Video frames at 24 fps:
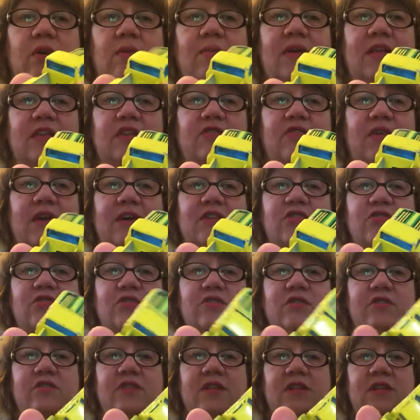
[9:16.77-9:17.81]

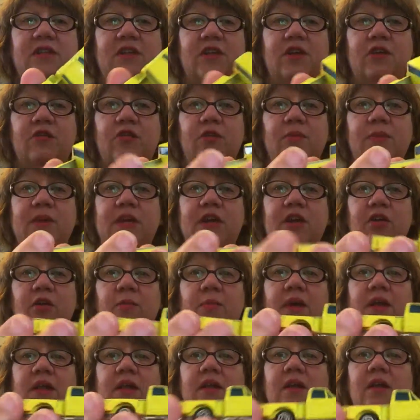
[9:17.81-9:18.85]
manufacturer that, you know, nobody cared
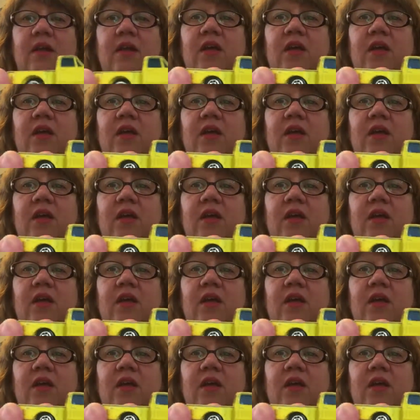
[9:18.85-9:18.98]
about.